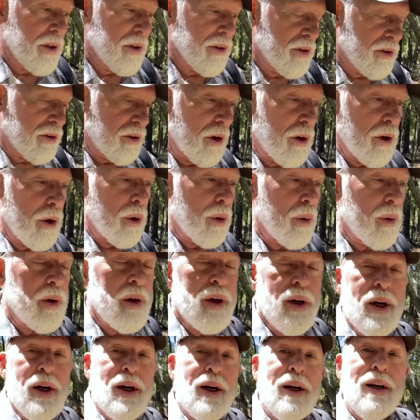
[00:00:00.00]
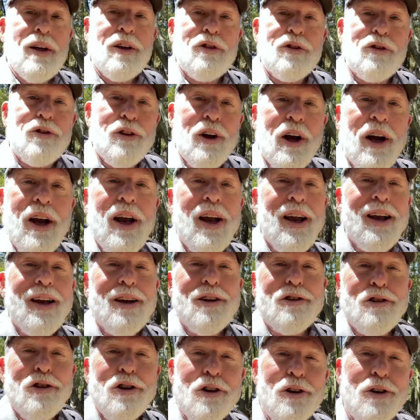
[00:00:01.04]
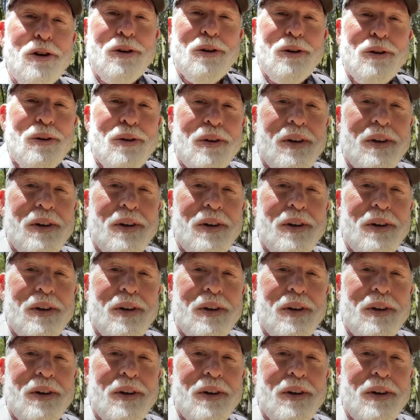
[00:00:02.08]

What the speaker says: So stay tuned.